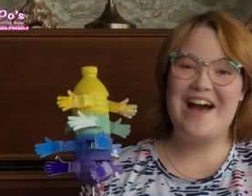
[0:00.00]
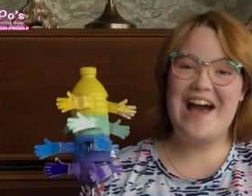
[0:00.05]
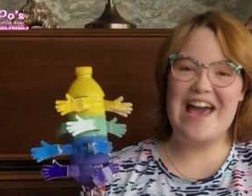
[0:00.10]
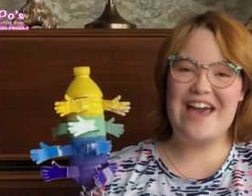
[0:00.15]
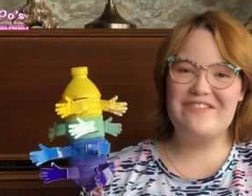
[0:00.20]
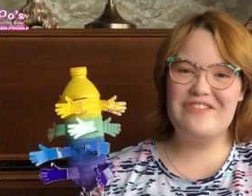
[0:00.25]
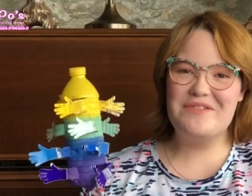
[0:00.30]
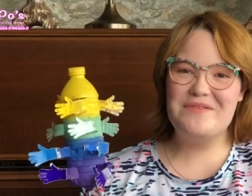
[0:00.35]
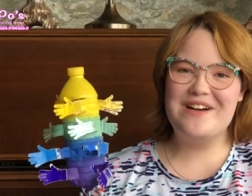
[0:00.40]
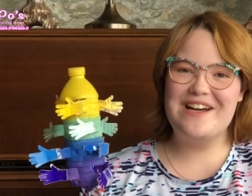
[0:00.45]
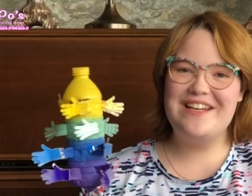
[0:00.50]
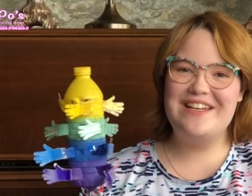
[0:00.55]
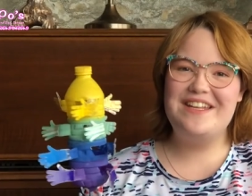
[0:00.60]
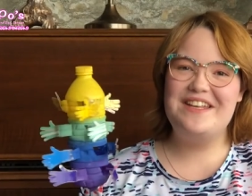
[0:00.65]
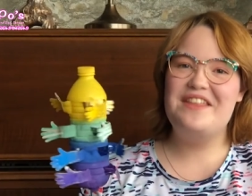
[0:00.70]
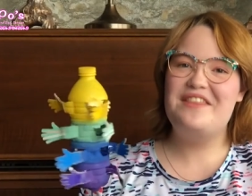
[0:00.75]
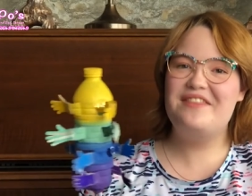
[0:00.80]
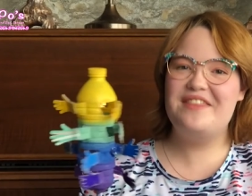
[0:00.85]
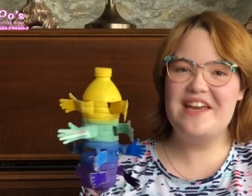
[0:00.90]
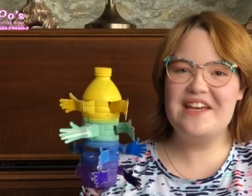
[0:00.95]
Hi everyone!
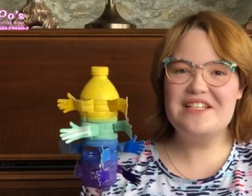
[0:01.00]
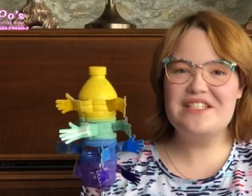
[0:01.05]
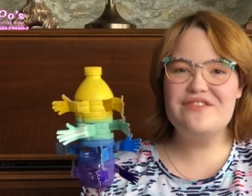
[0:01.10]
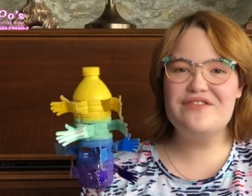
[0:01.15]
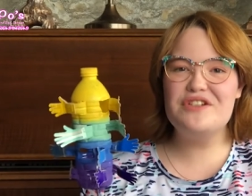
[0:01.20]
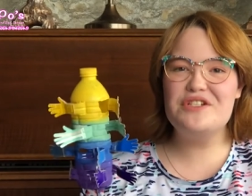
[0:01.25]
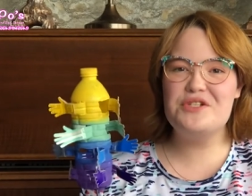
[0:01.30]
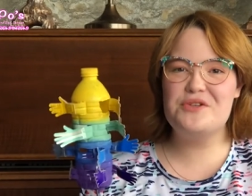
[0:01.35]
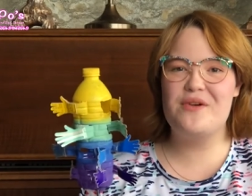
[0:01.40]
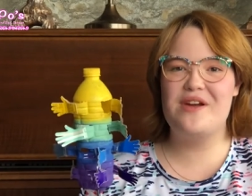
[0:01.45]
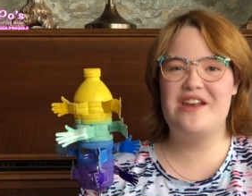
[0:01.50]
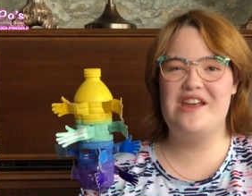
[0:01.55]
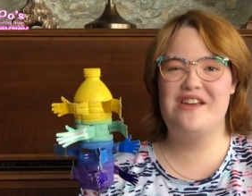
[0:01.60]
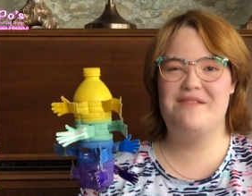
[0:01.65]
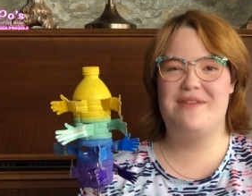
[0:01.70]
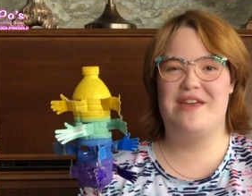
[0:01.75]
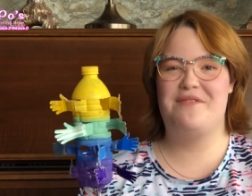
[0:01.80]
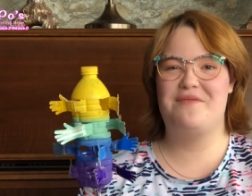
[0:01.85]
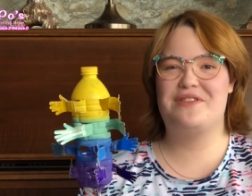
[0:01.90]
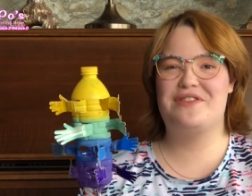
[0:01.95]
Thanks for joining
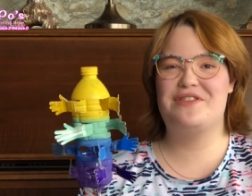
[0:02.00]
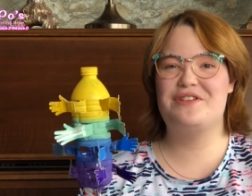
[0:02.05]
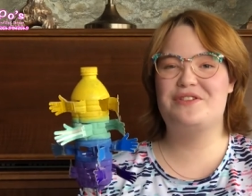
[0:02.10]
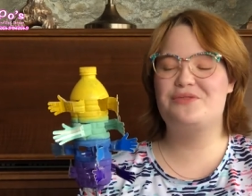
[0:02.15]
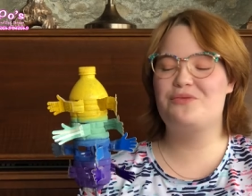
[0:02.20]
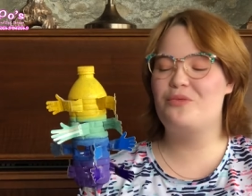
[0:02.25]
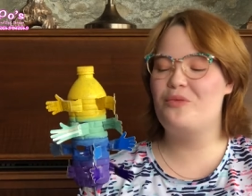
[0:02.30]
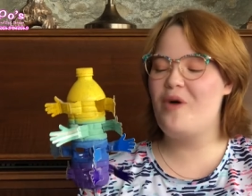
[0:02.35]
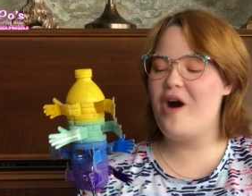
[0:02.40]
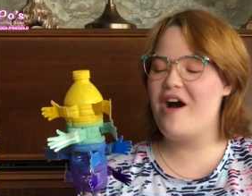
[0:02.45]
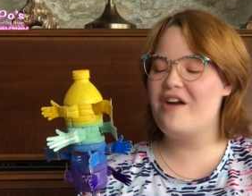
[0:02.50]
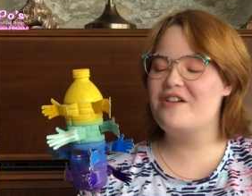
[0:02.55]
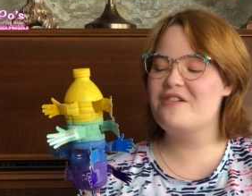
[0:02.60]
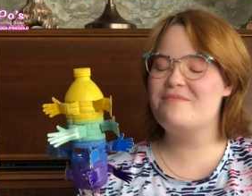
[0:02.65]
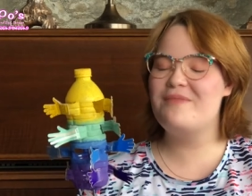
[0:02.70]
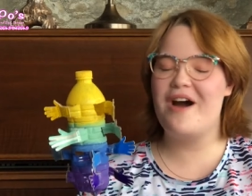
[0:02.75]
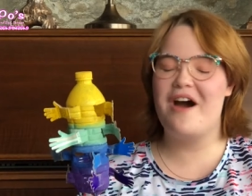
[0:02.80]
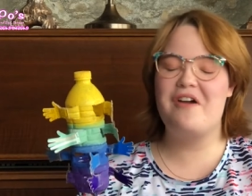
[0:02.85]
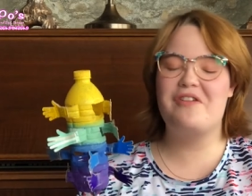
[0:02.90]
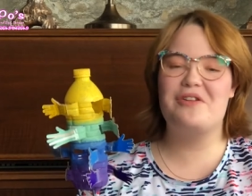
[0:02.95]
me with this water
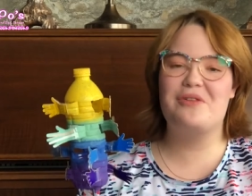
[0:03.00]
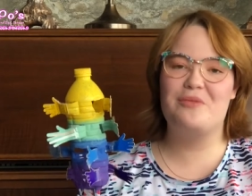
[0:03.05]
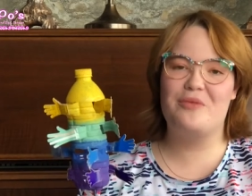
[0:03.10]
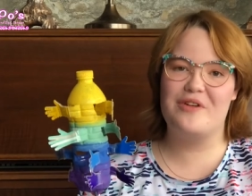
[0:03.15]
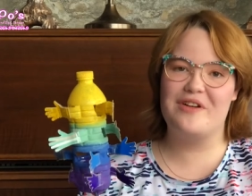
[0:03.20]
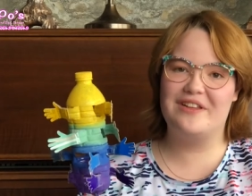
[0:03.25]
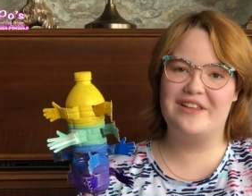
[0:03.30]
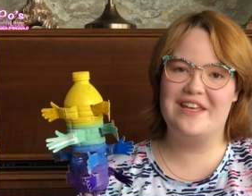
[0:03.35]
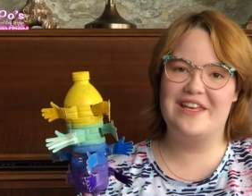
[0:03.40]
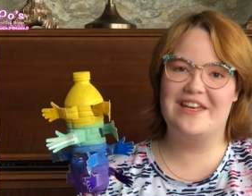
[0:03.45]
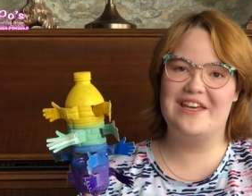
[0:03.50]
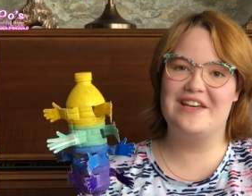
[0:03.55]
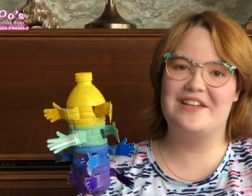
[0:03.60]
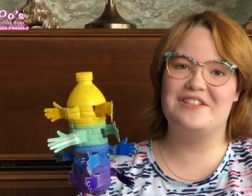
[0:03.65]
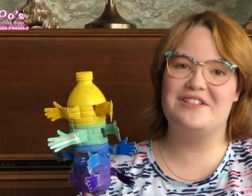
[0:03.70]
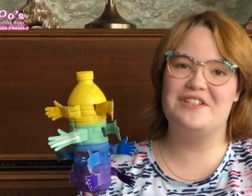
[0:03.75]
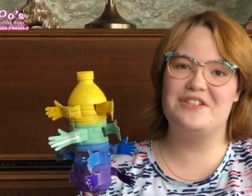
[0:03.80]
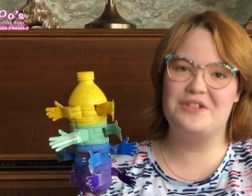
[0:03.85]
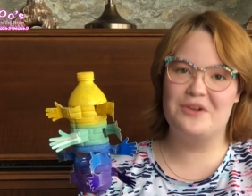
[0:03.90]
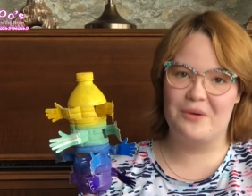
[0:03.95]
bottle whirligig
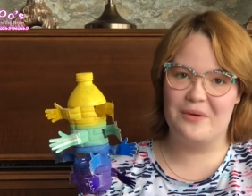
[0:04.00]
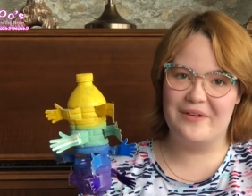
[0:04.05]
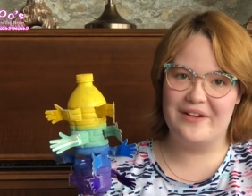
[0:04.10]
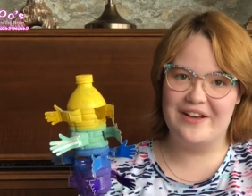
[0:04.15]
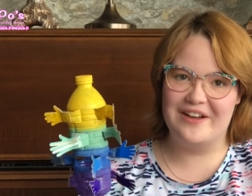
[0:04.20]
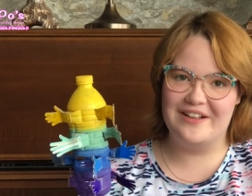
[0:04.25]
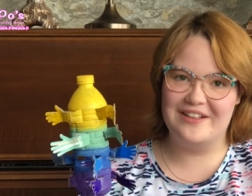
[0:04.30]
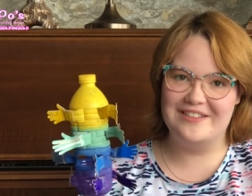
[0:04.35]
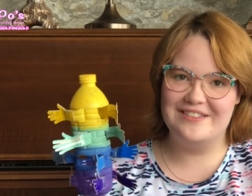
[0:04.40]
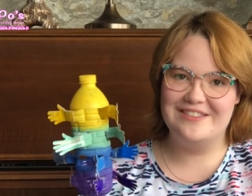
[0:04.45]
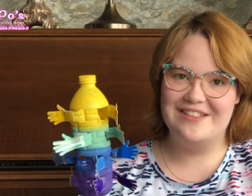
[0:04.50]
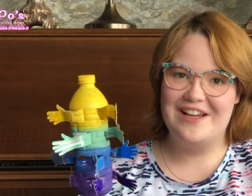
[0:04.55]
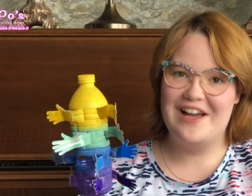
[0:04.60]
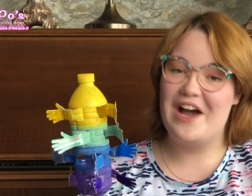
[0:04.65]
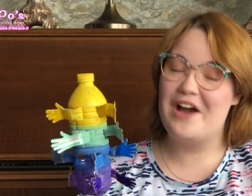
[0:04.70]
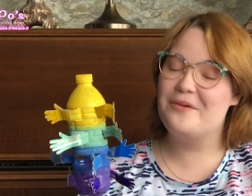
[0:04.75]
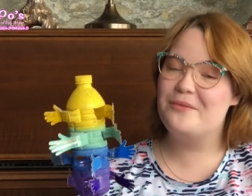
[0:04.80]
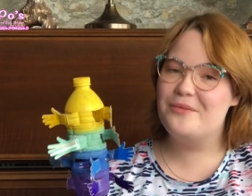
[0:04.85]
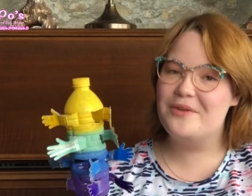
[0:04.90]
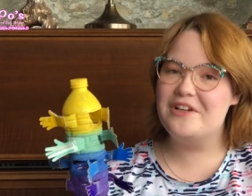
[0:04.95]
tutorial.
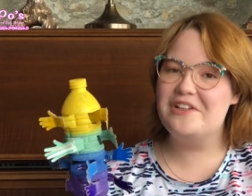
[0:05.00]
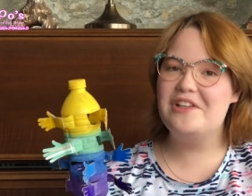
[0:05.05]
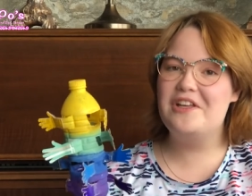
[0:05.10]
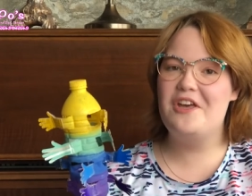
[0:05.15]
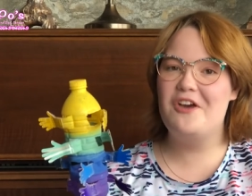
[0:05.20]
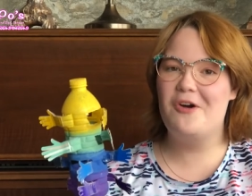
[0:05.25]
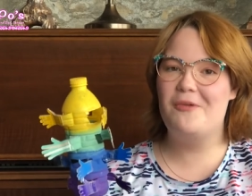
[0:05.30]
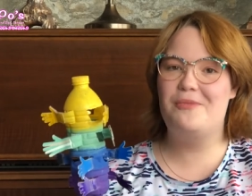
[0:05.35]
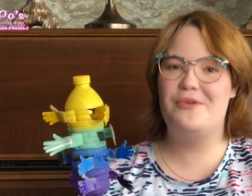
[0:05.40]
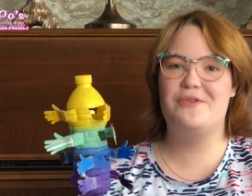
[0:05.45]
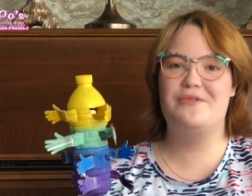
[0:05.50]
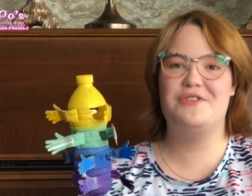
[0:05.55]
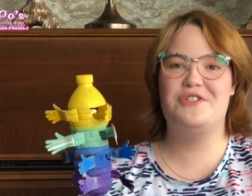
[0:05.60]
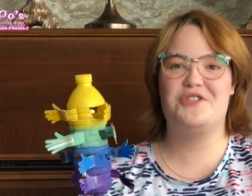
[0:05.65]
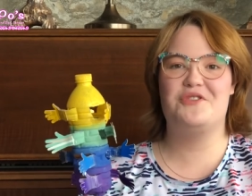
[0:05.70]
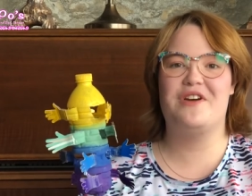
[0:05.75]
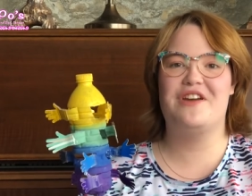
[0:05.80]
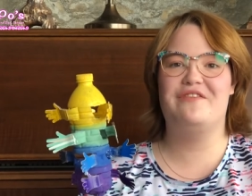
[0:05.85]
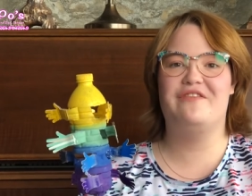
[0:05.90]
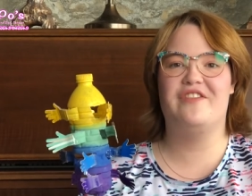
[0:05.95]
I really hope you
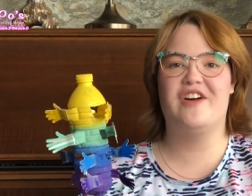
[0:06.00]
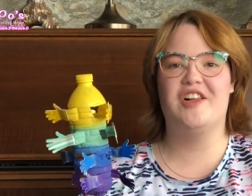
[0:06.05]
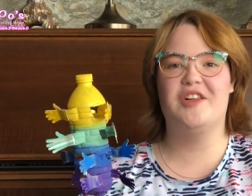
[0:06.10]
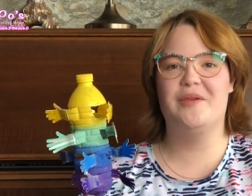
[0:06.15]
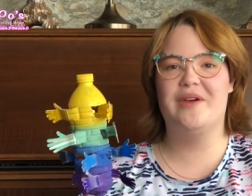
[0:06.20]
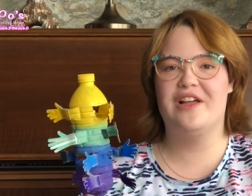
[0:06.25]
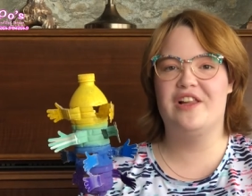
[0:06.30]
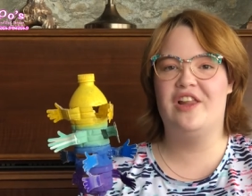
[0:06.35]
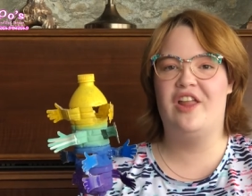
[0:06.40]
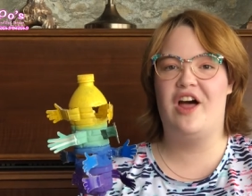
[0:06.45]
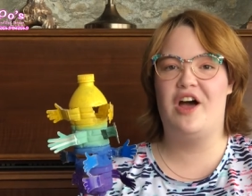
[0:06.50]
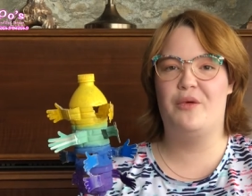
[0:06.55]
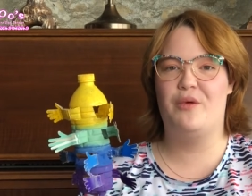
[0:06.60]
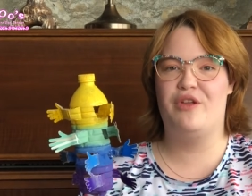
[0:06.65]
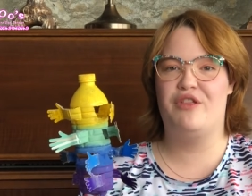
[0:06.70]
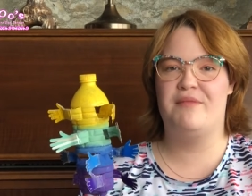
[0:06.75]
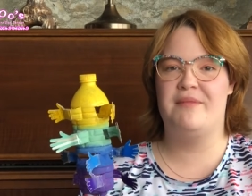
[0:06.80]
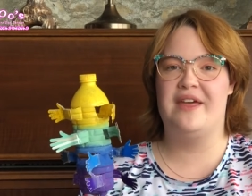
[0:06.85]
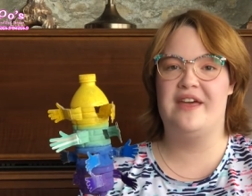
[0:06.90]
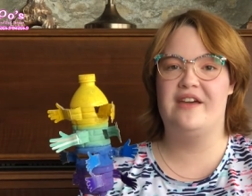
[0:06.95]
enjoyed following along
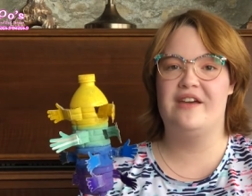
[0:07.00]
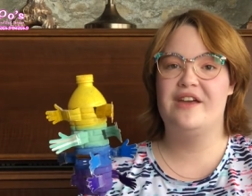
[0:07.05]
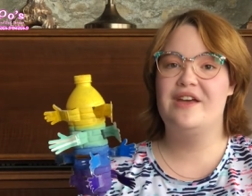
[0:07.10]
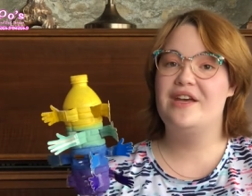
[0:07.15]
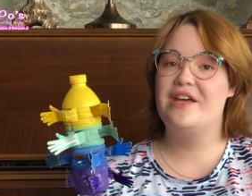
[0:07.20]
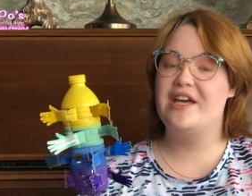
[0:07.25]
with me.